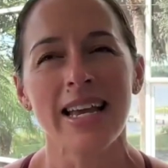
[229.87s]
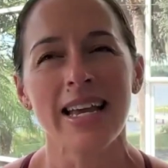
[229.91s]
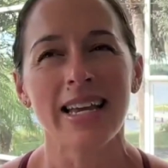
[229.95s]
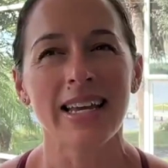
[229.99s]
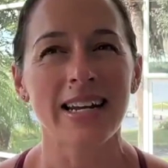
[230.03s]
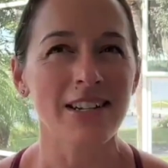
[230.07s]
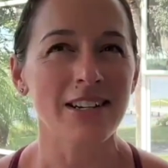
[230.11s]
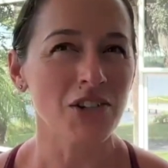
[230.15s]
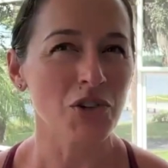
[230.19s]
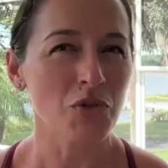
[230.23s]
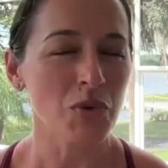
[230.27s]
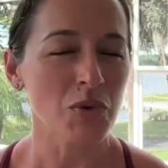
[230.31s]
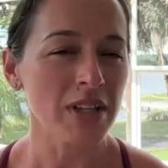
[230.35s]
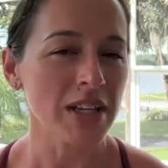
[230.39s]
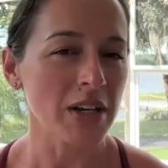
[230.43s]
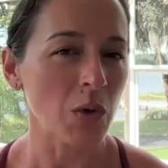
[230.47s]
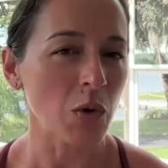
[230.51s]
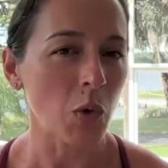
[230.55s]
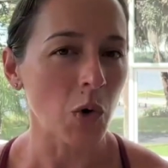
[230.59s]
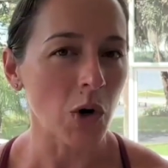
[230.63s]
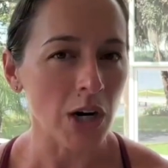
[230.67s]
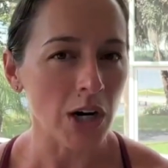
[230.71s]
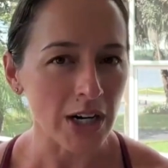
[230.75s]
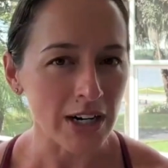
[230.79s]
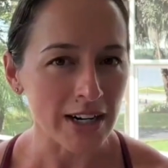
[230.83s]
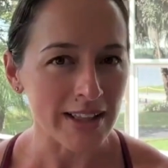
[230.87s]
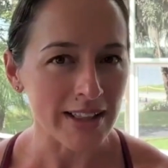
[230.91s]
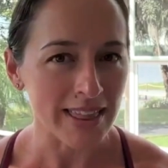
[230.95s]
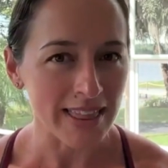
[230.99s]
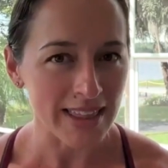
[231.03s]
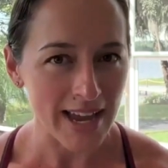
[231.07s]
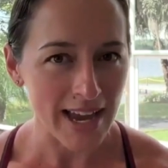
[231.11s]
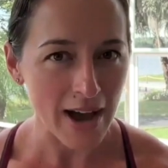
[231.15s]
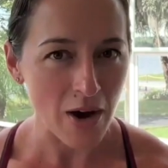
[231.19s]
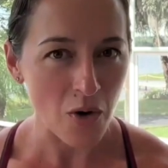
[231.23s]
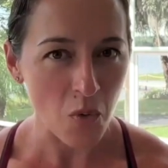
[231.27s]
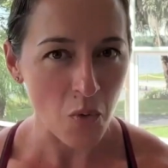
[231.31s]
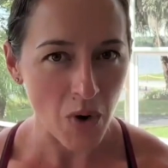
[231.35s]
It doesn't really work
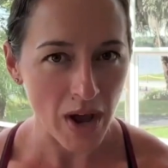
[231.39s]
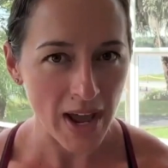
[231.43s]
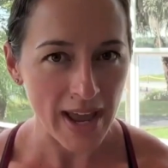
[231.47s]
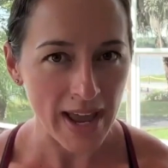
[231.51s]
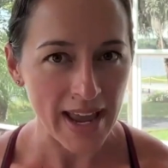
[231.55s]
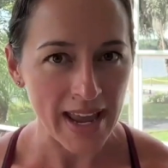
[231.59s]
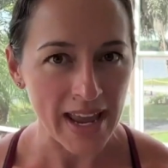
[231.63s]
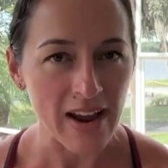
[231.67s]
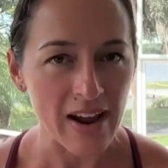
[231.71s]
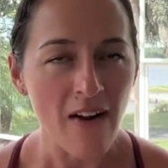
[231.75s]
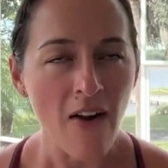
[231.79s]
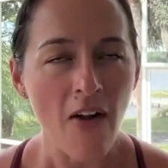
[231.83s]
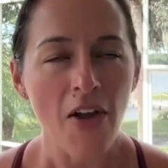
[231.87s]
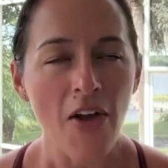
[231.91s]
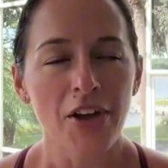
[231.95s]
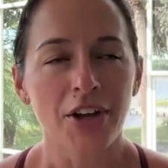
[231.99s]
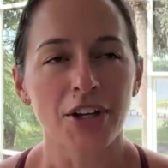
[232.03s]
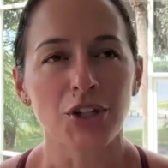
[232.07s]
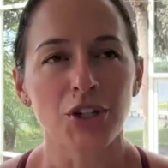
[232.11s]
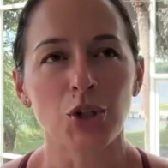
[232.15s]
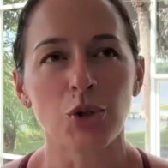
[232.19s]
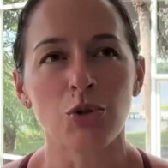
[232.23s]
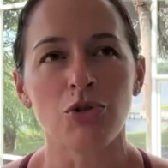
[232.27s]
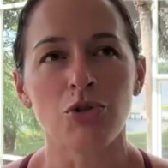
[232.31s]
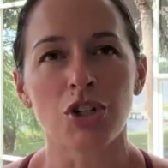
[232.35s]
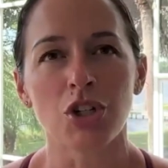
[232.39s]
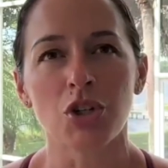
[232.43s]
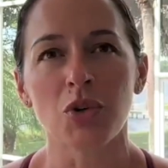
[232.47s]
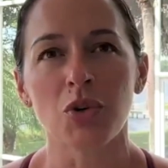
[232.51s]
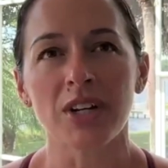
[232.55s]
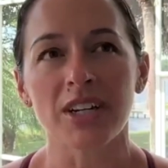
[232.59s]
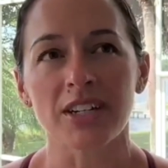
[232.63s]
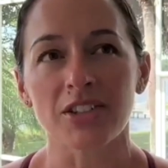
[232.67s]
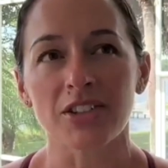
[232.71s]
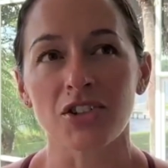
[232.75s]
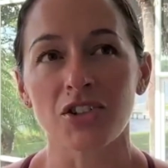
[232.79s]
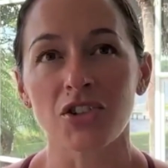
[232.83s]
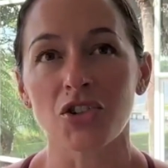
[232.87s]
that way. You do
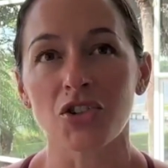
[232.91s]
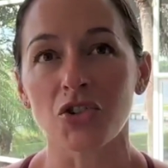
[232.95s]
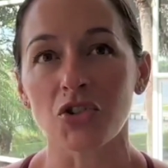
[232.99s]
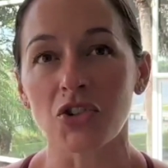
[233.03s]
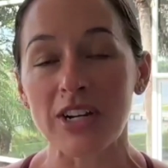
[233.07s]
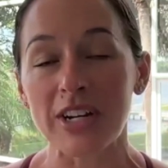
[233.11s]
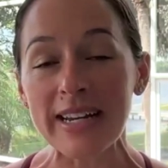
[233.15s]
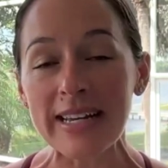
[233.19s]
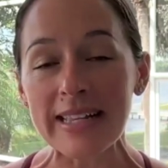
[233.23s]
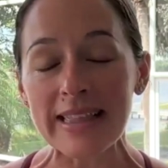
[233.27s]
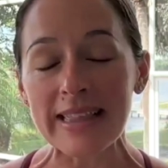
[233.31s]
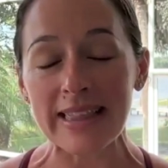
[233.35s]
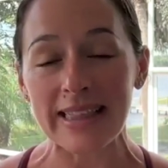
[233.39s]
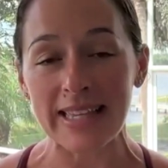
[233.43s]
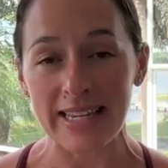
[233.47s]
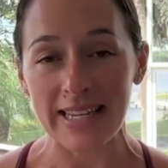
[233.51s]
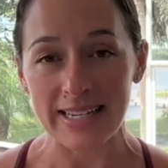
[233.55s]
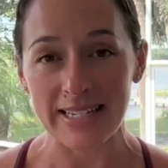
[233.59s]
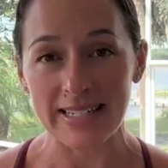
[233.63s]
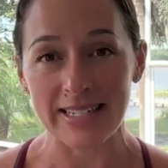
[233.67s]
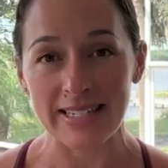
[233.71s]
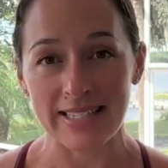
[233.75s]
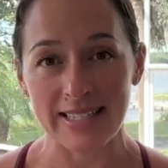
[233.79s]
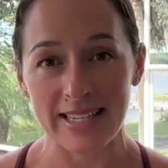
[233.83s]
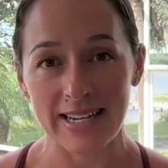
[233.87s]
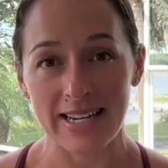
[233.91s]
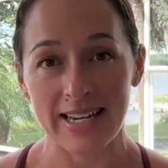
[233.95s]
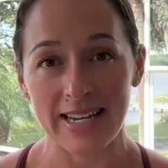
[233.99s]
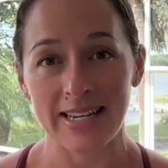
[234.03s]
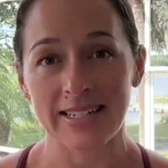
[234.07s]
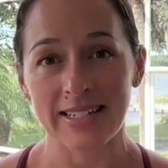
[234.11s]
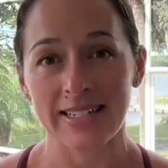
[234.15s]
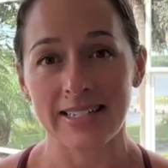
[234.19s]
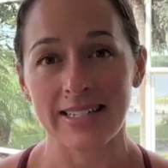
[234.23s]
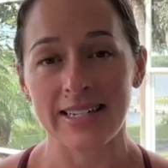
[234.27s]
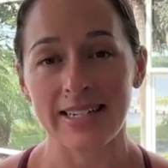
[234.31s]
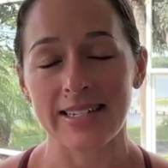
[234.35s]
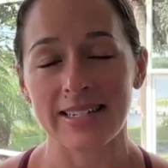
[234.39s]
excrete these
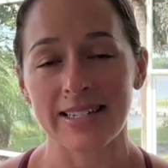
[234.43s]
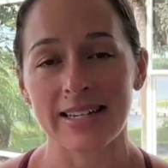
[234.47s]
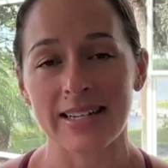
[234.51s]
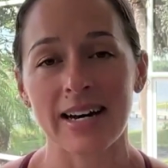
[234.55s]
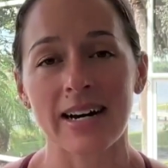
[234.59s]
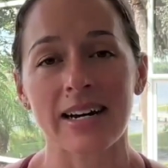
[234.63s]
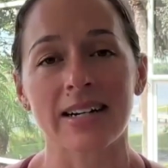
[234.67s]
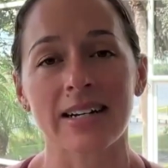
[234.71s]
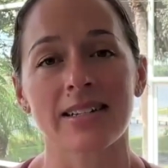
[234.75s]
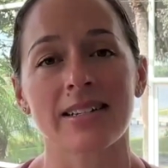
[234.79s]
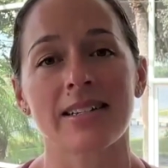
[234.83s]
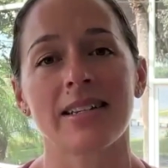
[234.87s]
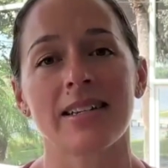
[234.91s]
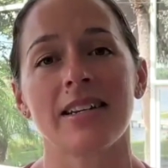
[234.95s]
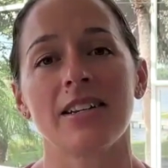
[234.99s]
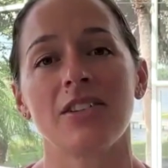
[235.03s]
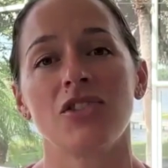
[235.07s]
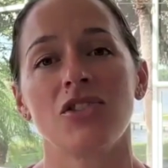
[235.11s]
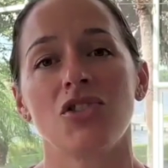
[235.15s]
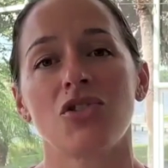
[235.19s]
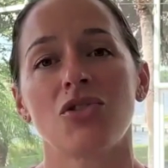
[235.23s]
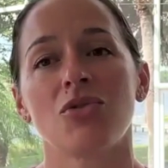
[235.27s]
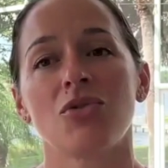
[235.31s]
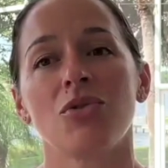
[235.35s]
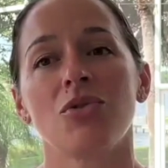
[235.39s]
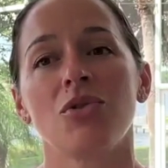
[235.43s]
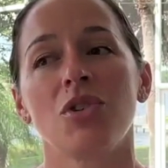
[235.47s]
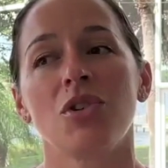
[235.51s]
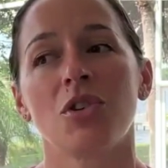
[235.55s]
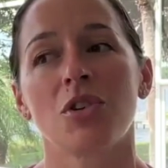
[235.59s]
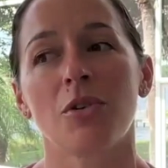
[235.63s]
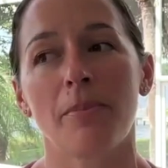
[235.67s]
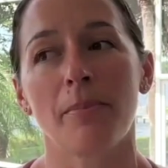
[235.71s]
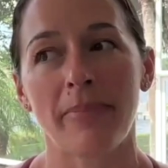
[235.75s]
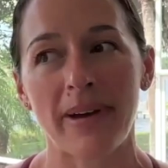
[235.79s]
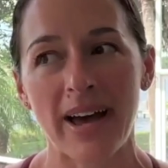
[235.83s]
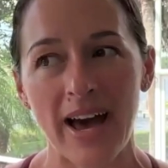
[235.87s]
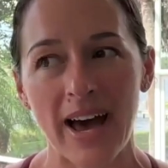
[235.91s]
things, these toxins, through
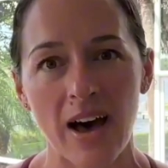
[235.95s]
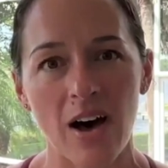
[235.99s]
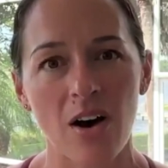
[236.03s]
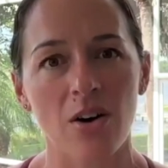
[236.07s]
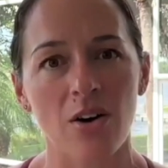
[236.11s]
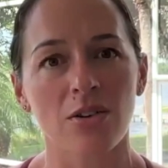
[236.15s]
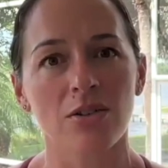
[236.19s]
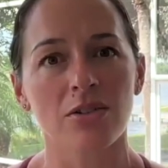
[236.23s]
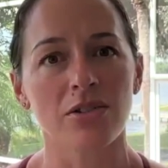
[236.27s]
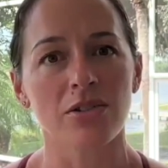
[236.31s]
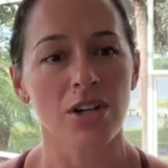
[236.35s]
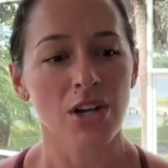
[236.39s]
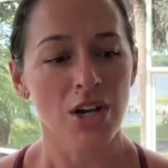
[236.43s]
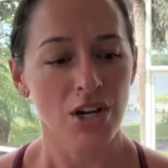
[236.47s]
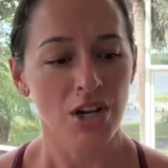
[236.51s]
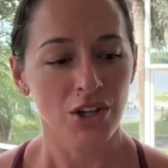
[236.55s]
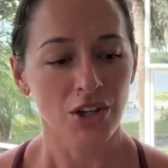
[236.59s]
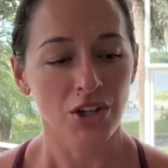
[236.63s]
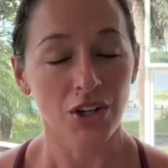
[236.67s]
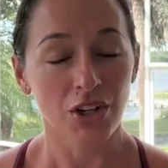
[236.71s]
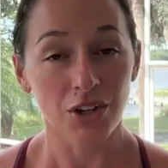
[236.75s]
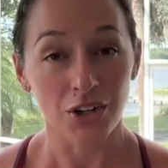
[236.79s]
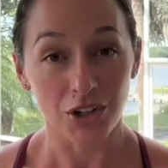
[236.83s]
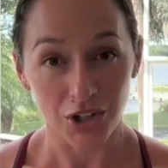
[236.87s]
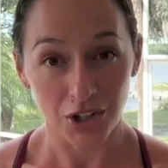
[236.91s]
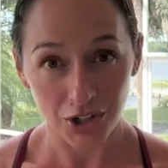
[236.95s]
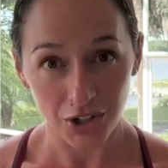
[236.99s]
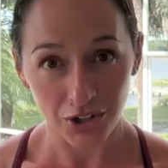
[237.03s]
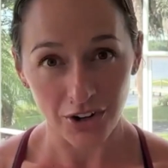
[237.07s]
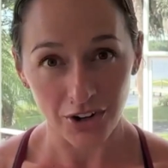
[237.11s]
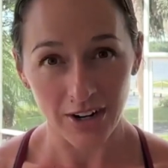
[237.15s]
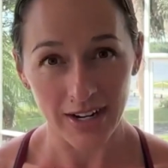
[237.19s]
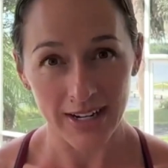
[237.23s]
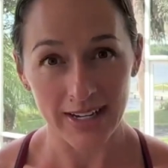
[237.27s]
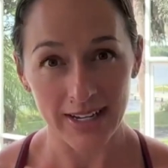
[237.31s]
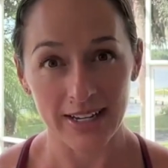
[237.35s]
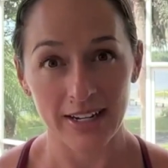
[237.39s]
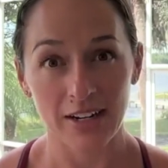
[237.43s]
your bowels, your
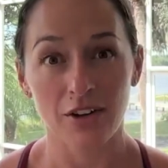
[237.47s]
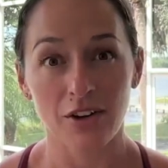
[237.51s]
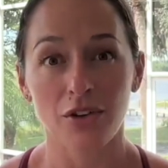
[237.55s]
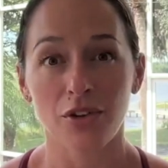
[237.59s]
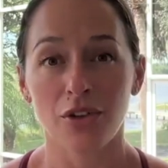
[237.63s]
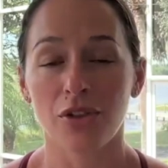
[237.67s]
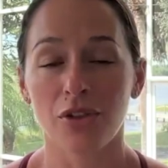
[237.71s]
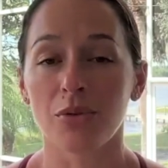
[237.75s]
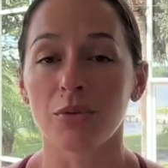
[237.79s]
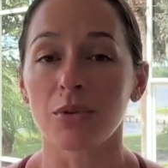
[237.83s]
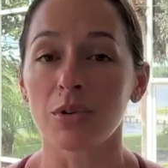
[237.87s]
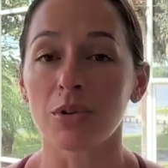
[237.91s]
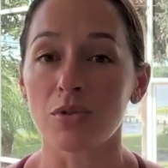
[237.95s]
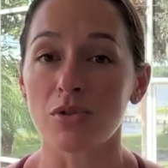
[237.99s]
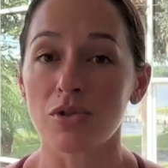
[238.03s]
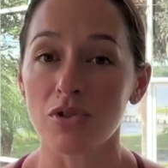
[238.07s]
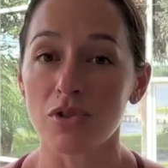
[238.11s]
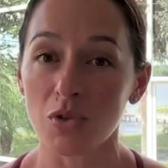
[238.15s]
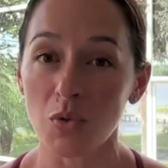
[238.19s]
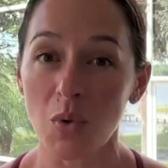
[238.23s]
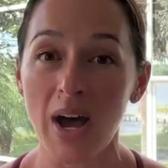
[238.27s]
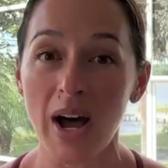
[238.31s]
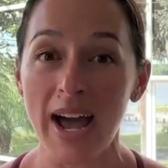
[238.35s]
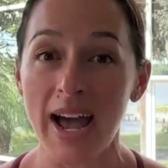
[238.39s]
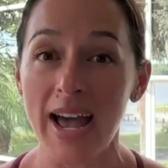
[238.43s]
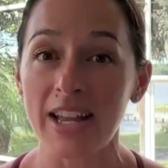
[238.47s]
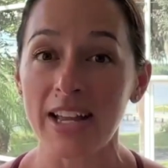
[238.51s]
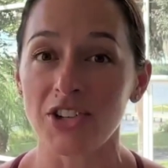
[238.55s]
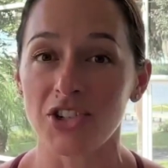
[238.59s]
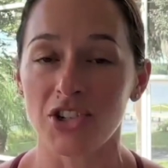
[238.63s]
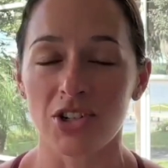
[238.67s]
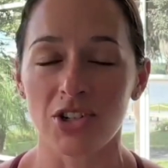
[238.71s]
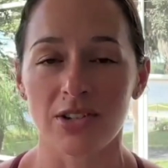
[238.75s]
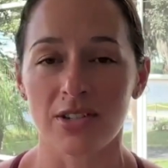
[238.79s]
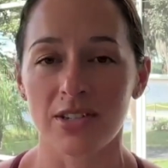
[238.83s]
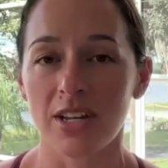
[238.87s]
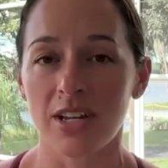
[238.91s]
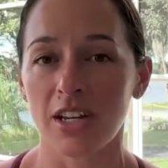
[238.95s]
urine, through sweat,
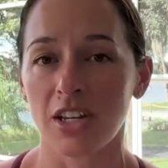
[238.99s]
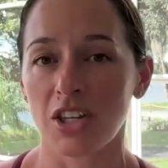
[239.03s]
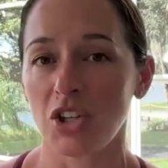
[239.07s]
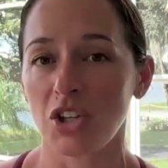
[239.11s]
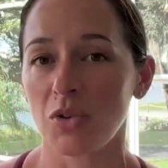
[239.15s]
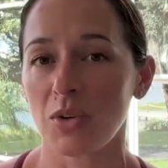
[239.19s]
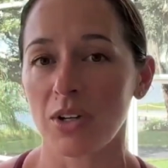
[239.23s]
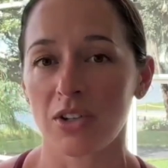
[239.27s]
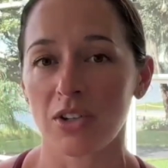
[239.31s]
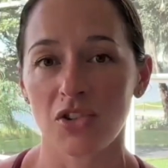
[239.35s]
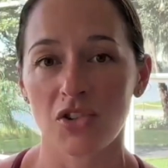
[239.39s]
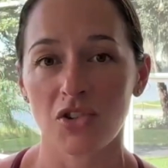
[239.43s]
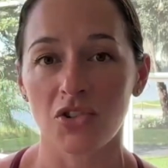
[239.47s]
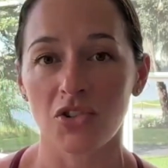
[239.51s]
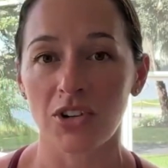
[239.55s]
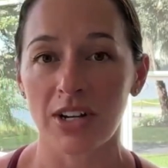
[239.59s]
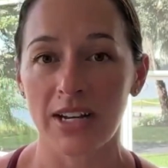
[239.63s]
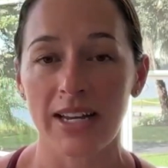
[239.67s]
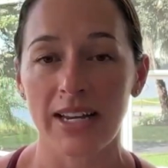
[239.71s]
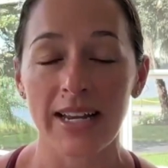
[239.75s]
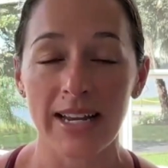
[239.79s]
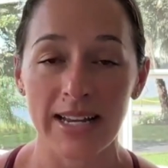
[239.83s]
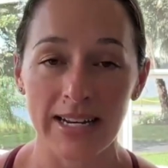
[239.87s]
just like you excrete